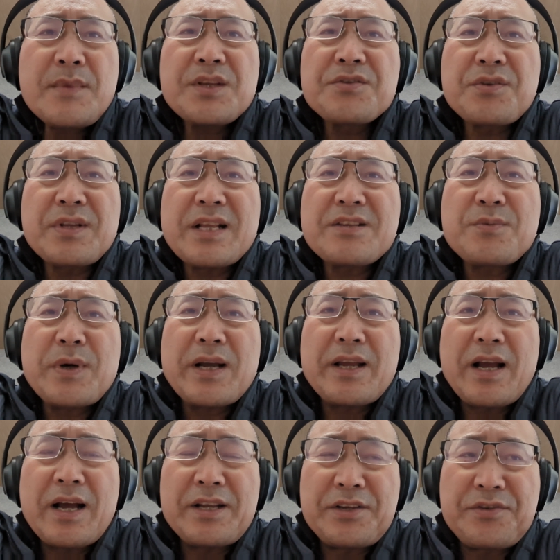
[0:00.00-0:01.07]
So that's
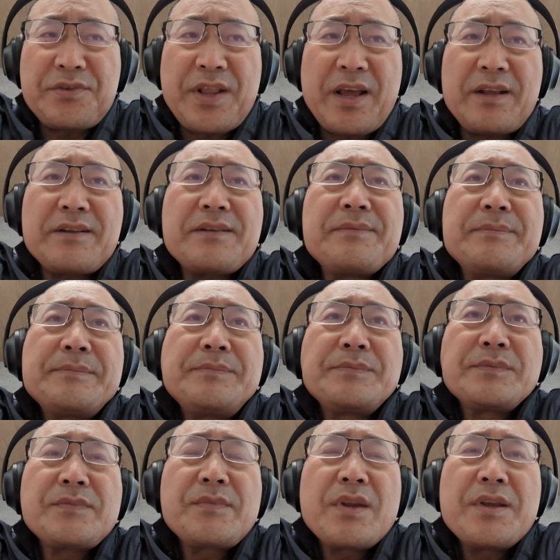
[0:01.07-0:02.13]
why I do that.
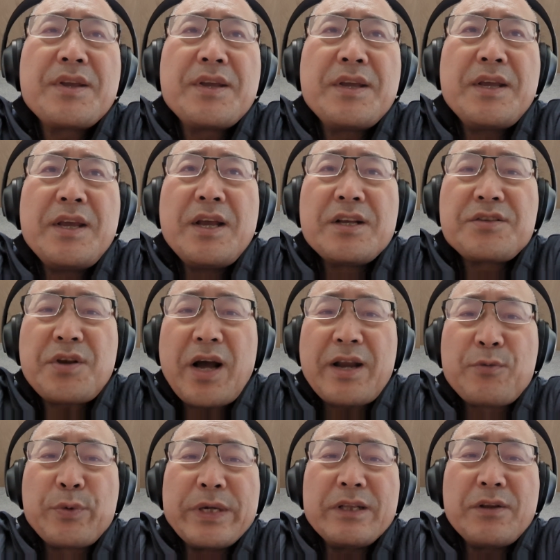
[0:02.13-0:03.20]
So I
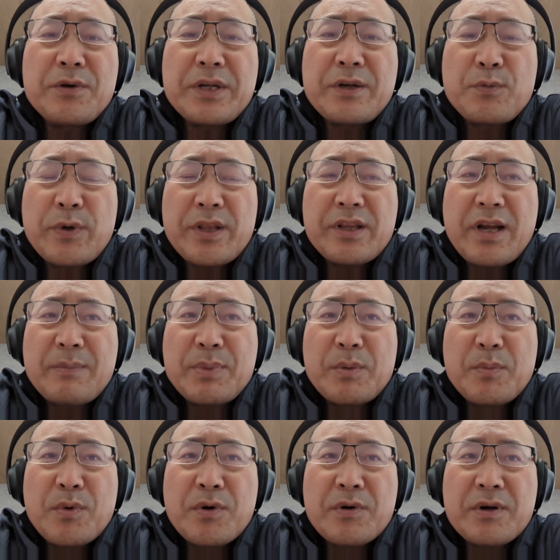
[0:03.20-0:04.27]
reloaded with a
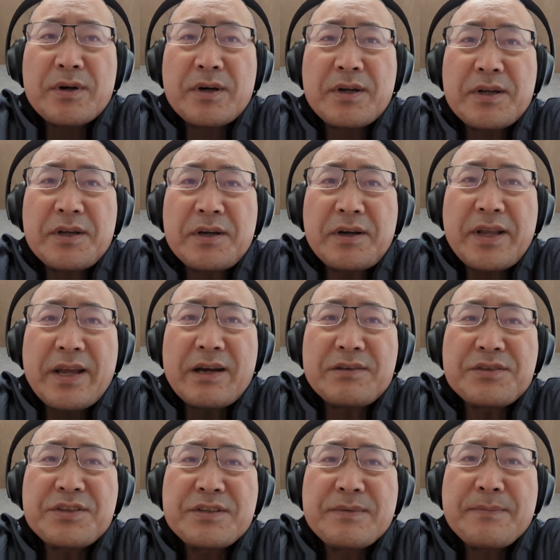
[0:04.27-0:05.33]
couple more
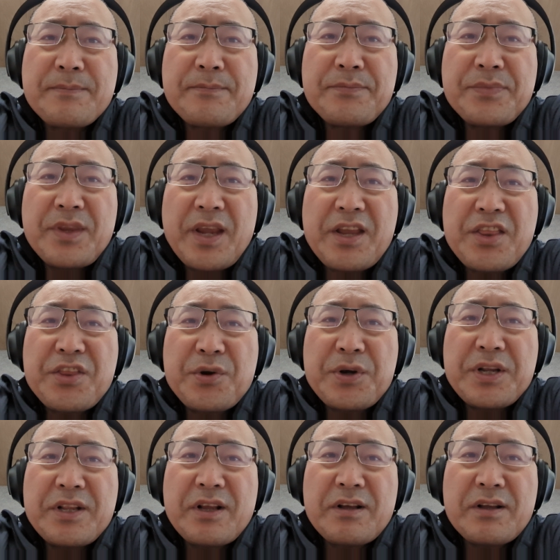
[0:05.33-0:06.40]
accounts, a
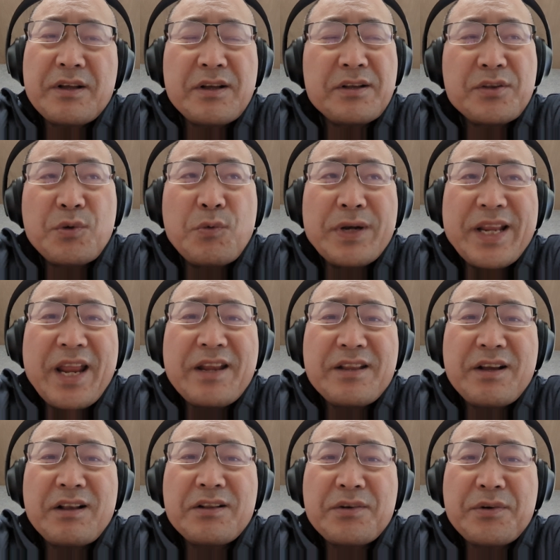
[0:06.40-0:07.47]

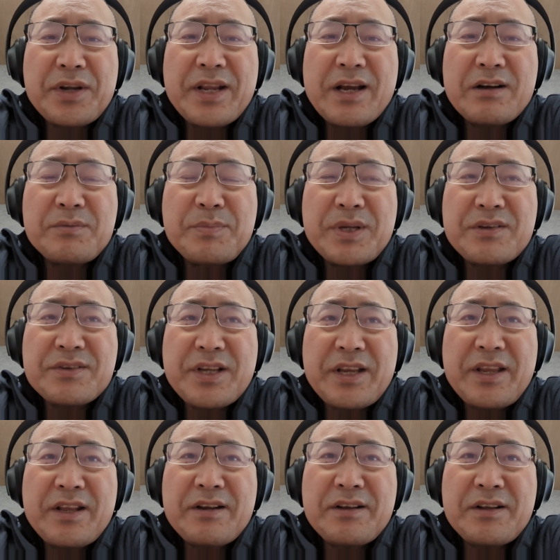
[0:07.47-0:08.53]
$28 account, because I
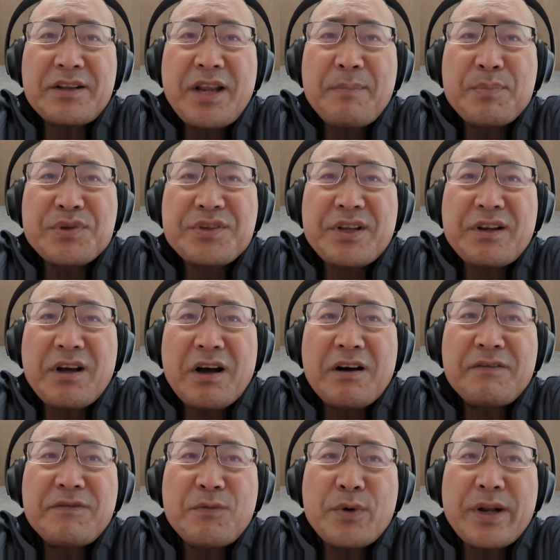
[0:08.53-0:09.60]
get a 10%
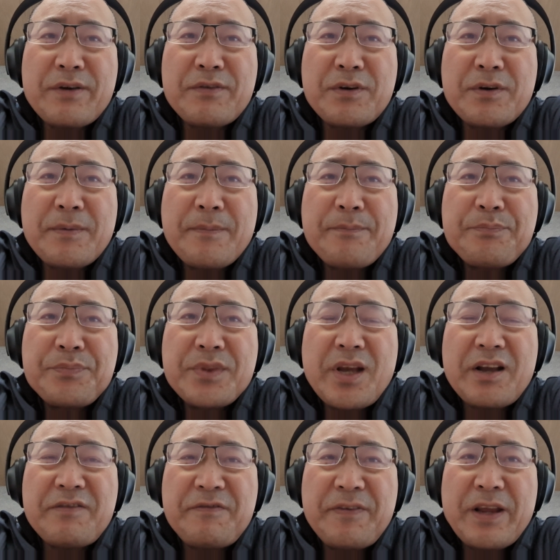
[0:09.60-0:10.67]
off whenever
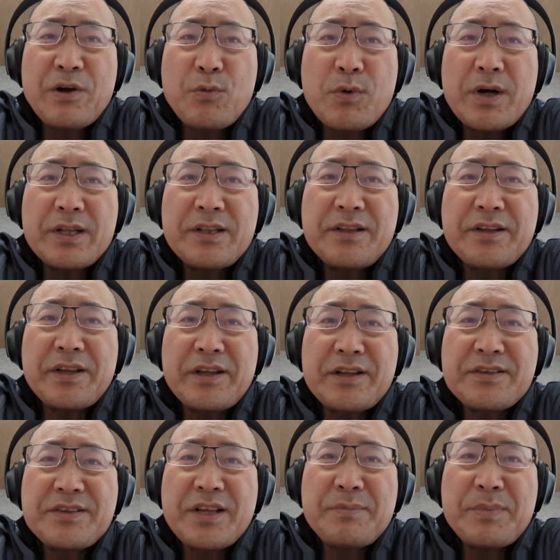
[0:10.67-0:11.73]
I fail one.
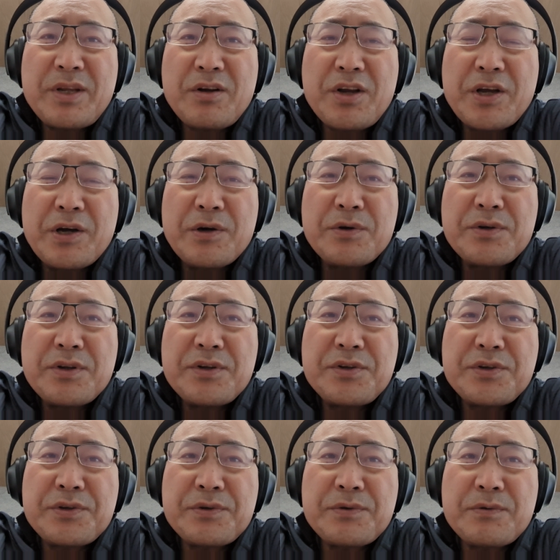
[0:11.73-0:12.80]
They send me a code
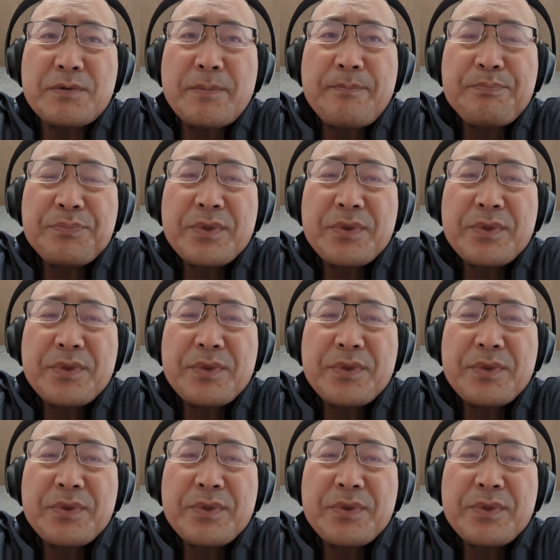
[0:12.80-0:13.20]
to